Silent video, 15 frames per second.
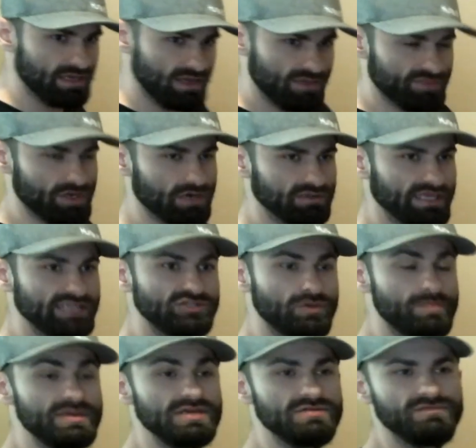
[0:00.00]
that our legs would
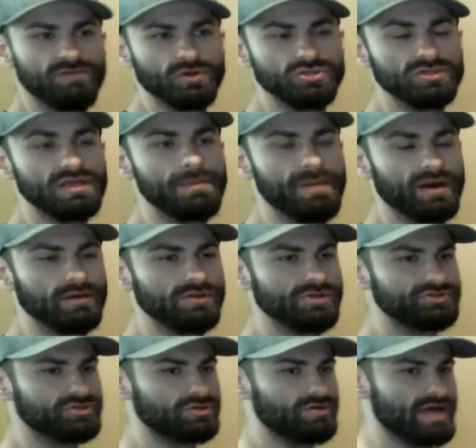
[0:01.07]
be virtually parallel
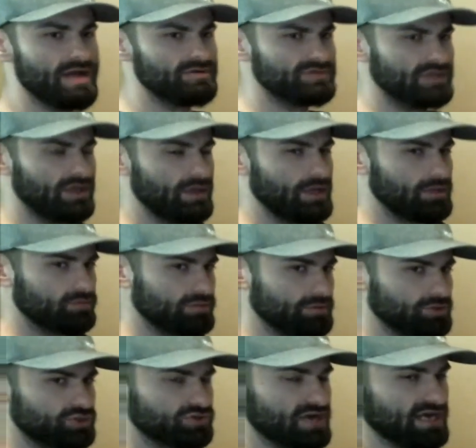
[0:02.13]
to the ground. We would try to